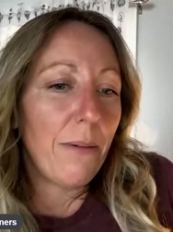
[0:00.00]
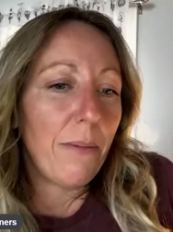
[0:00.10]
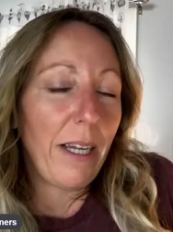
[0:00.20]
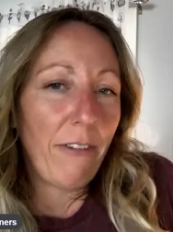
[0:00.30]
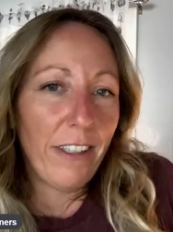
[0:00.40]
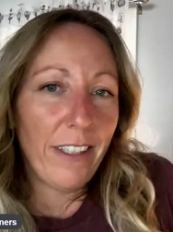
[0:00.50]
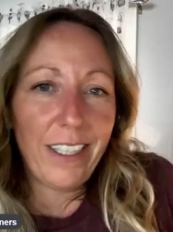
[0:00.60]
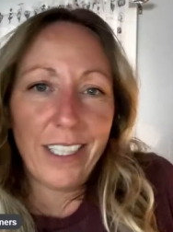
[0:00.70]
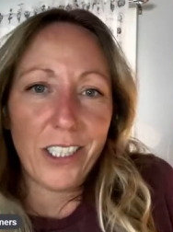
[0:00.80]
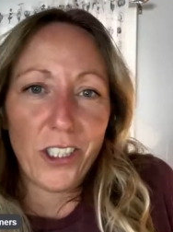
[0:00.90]
Um, I feel
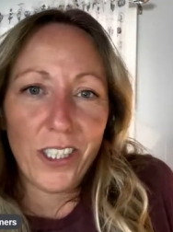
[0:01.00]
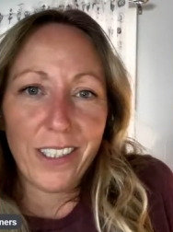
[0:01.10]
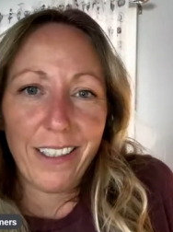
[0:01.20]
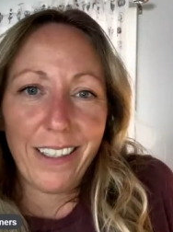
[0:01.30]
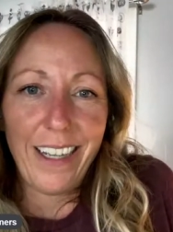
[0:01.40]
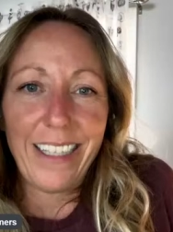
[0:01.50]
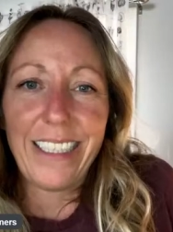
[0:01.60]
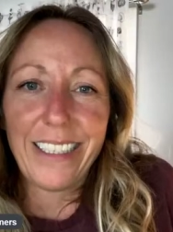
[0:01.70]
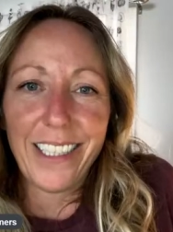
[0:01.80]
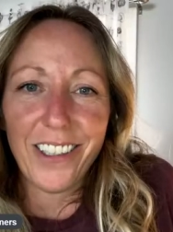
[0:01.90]
like this is just going to get
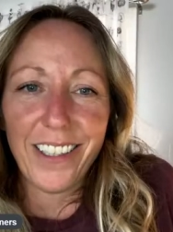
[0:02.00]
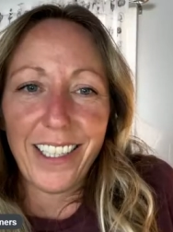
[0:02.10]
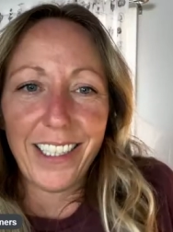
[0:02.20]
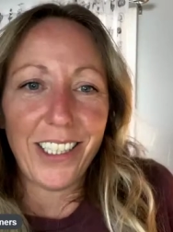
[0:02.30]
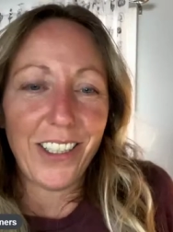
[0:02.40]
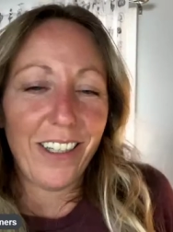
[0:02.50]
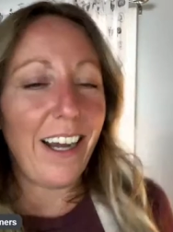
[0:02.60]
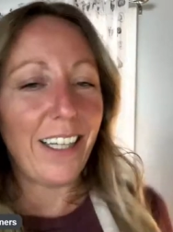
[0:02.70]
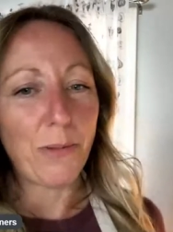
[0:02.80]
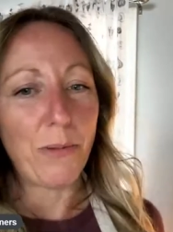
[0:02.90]
easier and
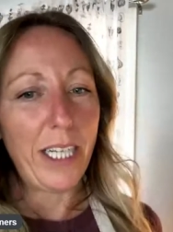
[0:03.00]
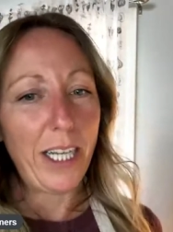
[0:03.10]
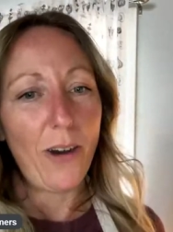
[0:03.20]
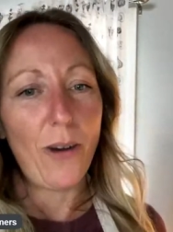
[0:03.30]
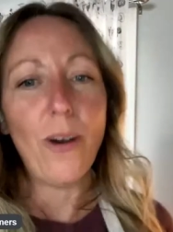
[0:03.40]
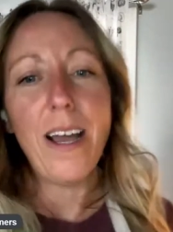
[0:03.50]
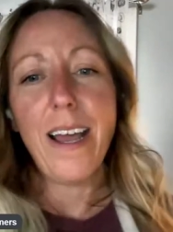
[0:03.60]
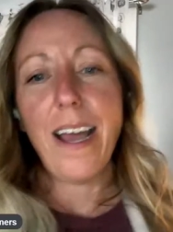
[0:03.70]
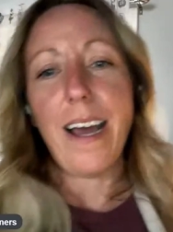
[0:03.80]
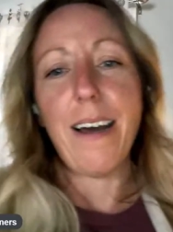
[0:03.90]
easier as we go.
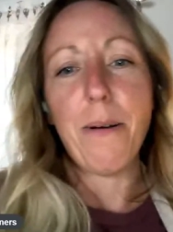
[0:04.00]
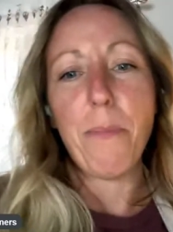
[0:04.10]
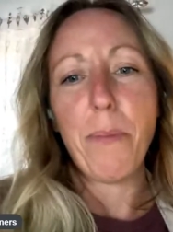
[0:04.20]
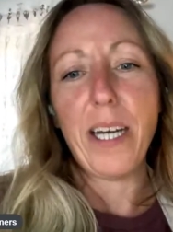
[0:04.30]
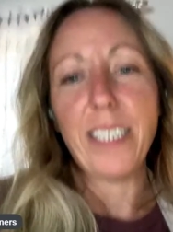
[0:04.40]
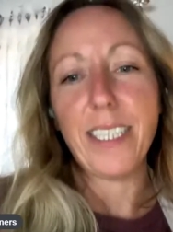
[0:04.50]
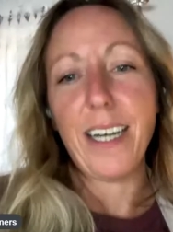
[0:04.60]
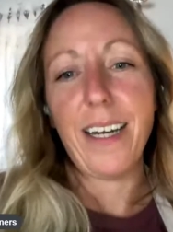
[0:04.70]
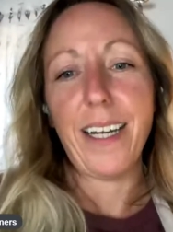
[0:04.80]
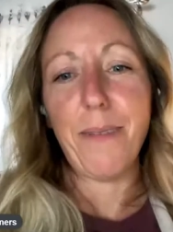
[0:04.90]
Um, but
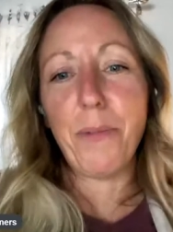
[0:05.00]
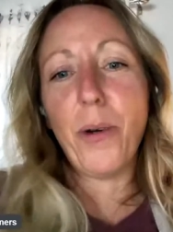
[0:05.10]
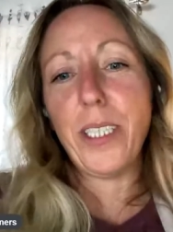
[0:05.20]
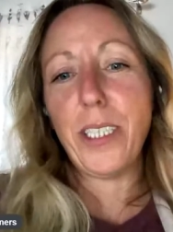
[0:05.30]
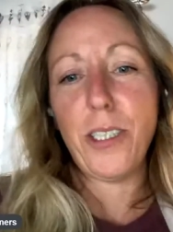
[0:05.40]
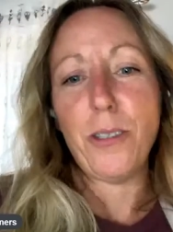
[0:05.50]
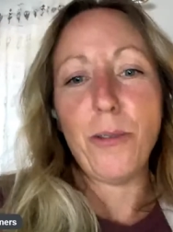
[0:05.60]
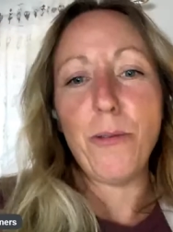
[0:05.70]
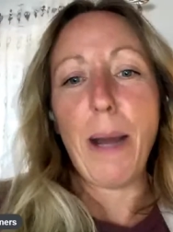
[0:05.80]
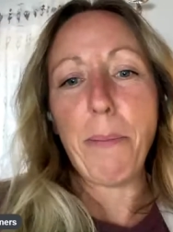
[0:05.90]
I'm going
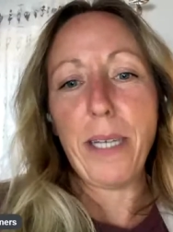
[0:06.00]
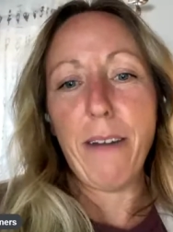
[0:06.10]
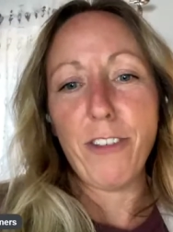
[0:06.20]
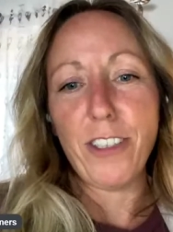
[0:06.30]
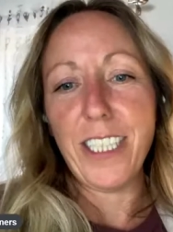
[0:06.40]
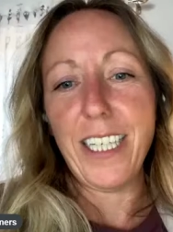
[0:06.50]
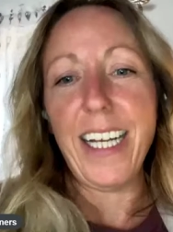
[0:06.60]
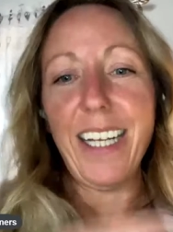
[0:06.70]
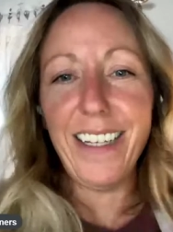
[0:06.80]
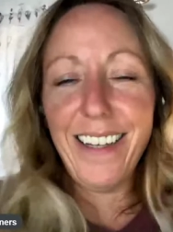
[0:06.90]
to wrap it up for
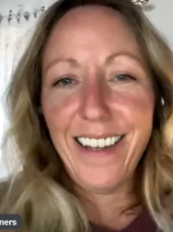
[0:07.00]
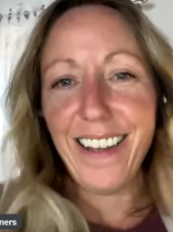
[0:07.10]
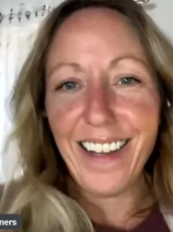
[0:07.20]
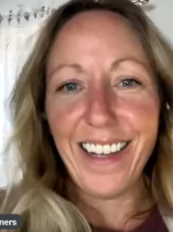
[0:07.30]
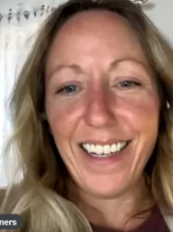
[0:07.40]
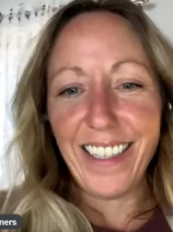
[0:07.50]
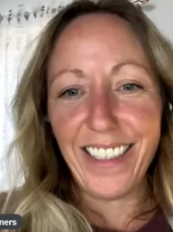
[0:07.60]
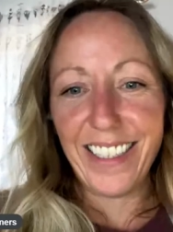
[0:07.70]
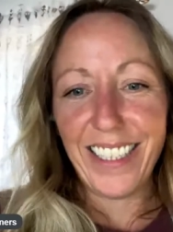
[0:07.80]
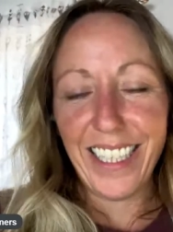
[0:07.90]
today
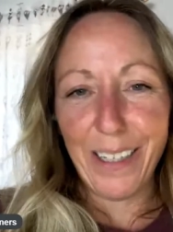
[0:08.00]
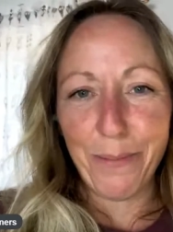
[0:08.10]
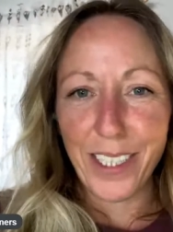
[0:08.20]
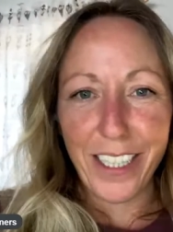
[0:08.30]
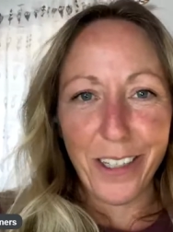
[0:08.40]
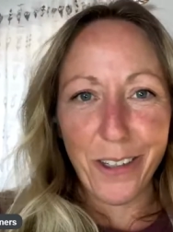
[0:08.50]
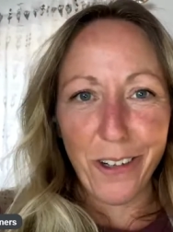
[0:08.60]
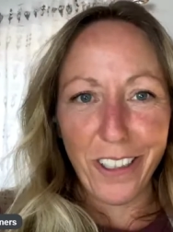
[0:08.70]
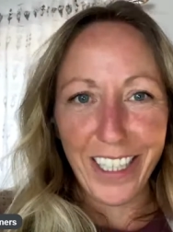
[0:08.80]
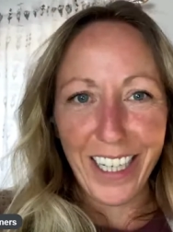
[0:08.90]
and um, see
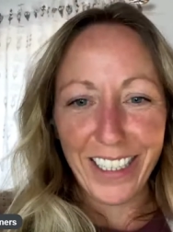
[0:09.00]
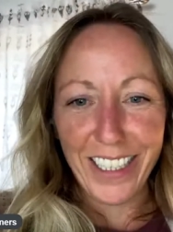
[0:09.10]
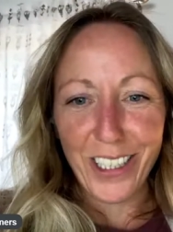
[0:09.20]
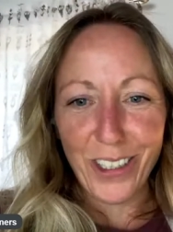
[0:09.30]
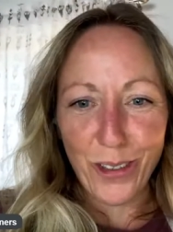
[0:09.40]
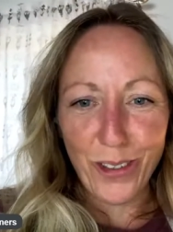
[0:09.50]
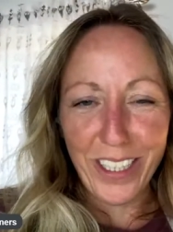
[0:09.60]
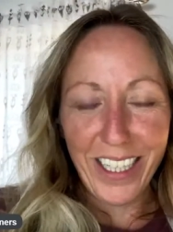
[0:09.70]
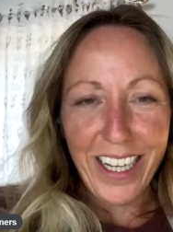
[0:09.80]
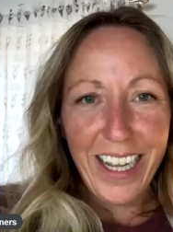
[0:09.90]
you all again
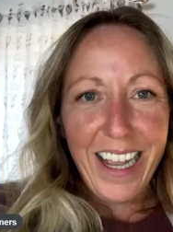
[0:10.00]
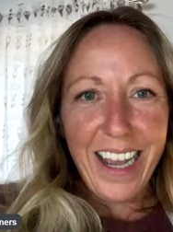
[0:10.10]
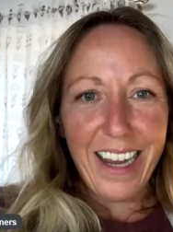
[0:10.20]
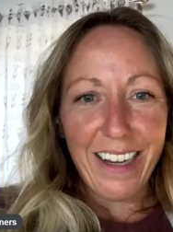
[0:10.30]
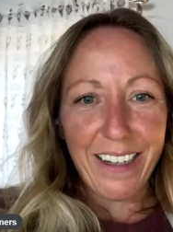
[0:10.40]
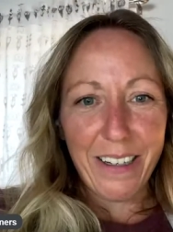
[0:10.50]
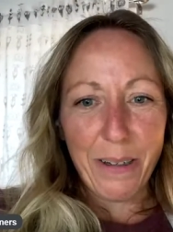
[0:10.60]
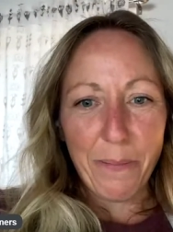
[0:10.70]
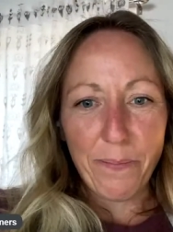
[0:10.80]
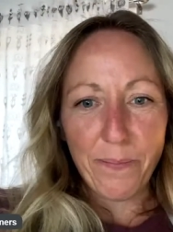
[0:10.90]
soon.
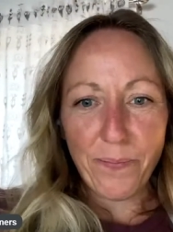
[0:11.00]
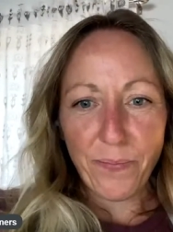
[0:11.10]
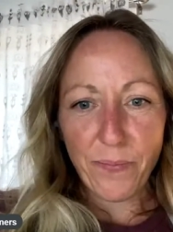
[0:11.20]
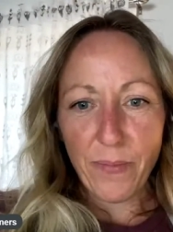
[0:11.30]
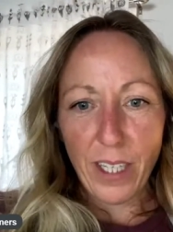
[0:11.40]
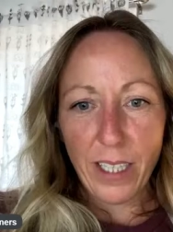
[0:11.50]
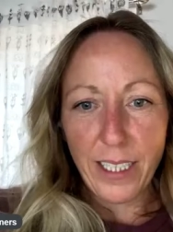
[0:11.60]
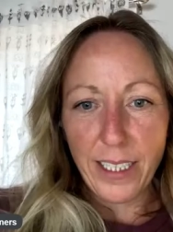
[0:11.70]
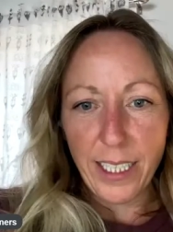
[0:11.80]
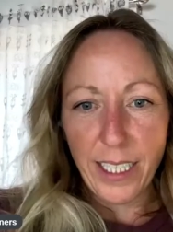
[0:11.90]
Um,
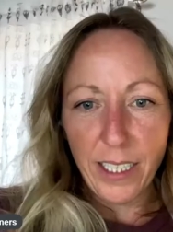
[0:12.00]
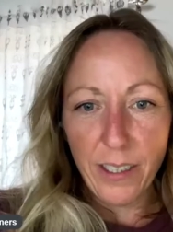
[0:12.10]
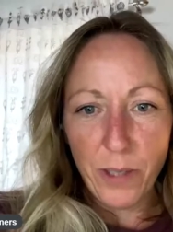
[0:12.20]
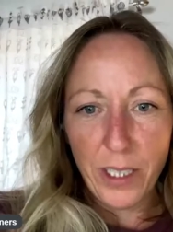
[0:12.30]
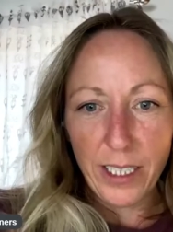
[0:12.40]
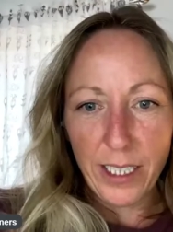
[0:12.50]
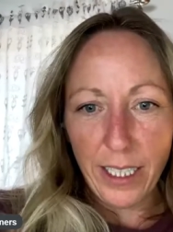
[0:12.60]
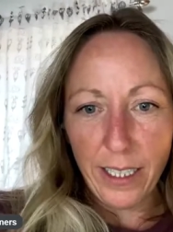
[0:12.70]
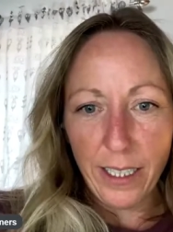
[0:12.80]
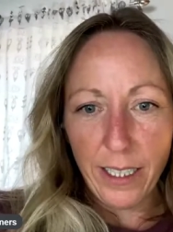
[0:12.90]
let's see here, one
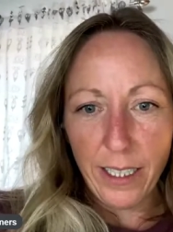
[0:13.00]
sec.